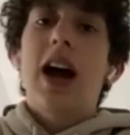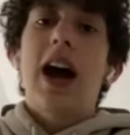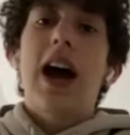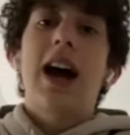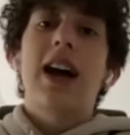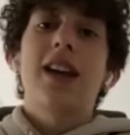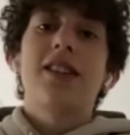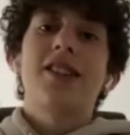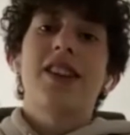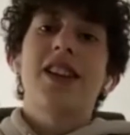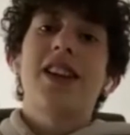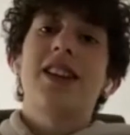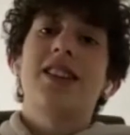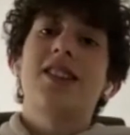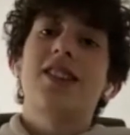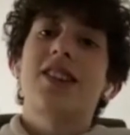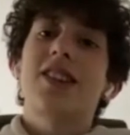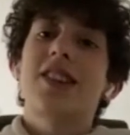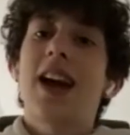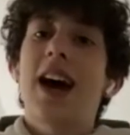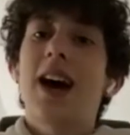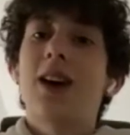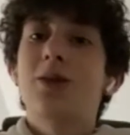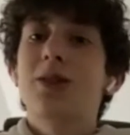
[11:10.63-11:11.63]
as it's
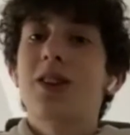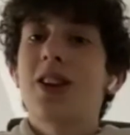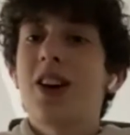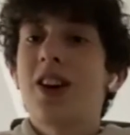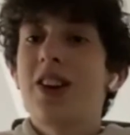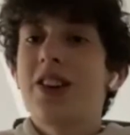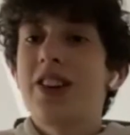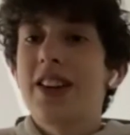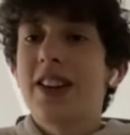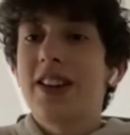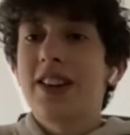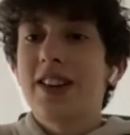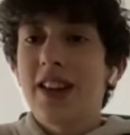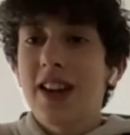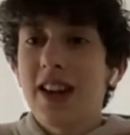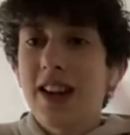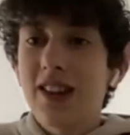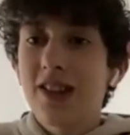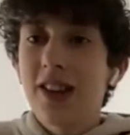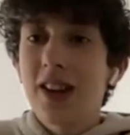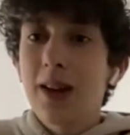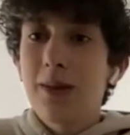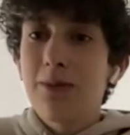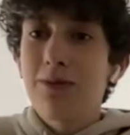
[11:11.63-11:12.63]
now turned into
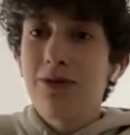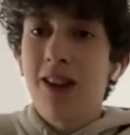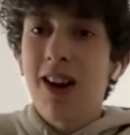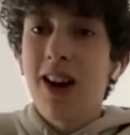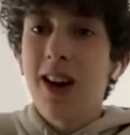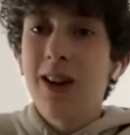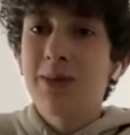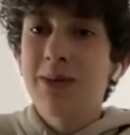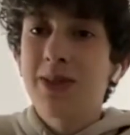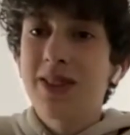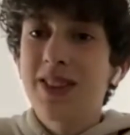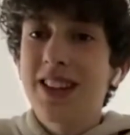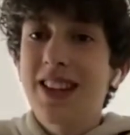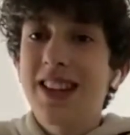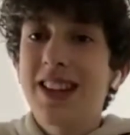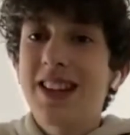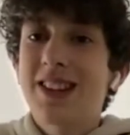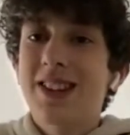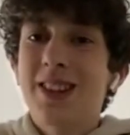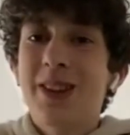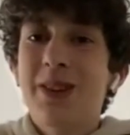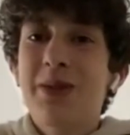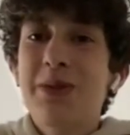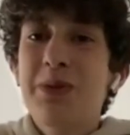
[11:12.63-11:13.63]
his prime
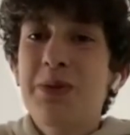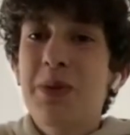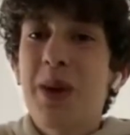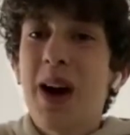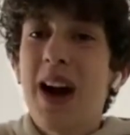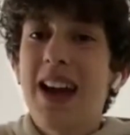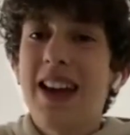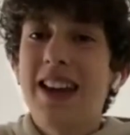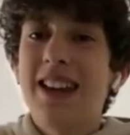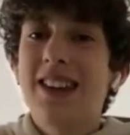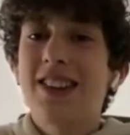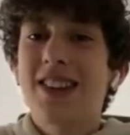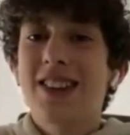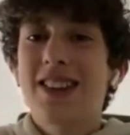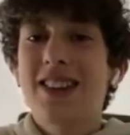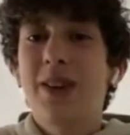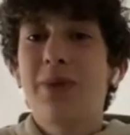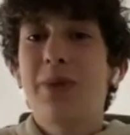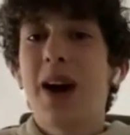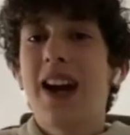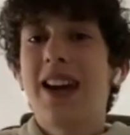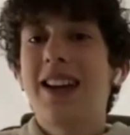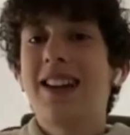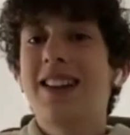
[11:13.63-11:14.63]
season where
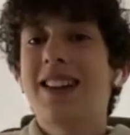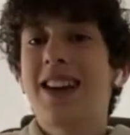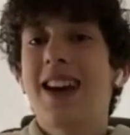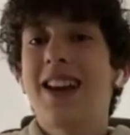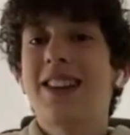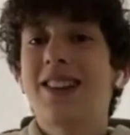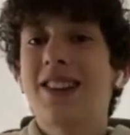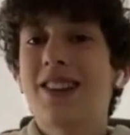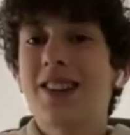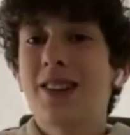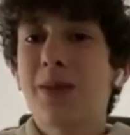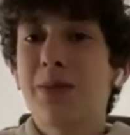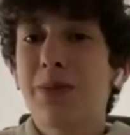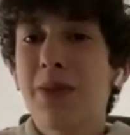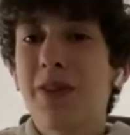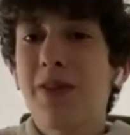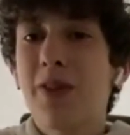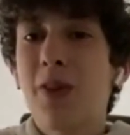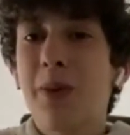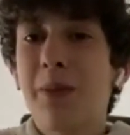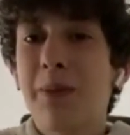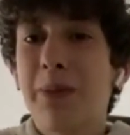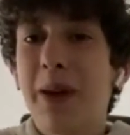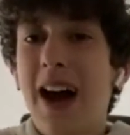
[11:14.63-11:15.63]
he tends to
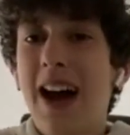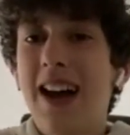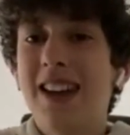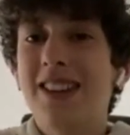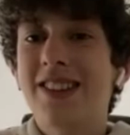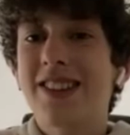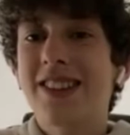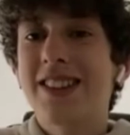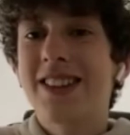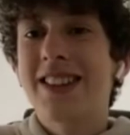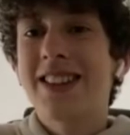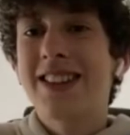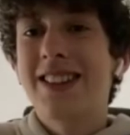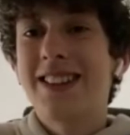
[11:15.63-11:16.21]
perform best.